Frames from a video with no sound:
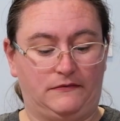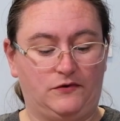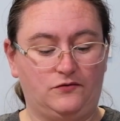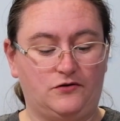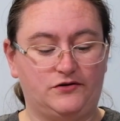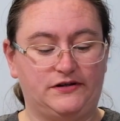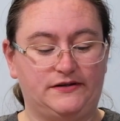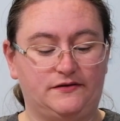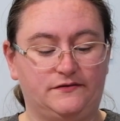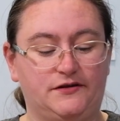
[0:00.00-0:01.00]
oh gosh,
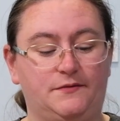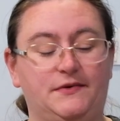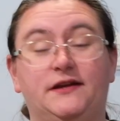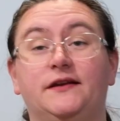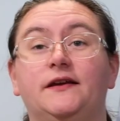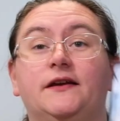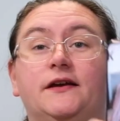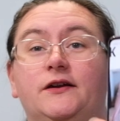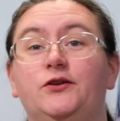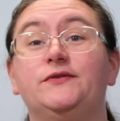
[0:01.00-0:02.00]
it's not zooming.
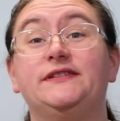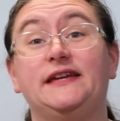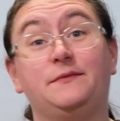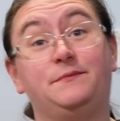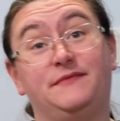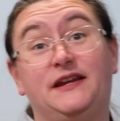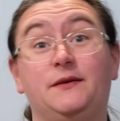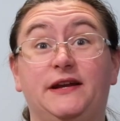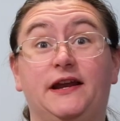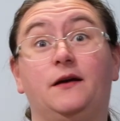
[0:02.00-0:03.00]
You'll see it in a
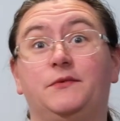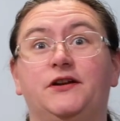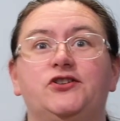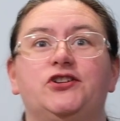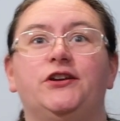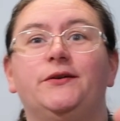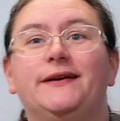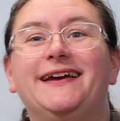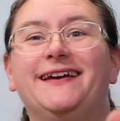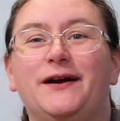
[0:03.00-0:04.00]
minute. I'm going to show you
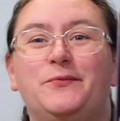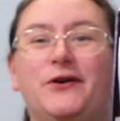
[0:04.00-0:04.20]
it. I'm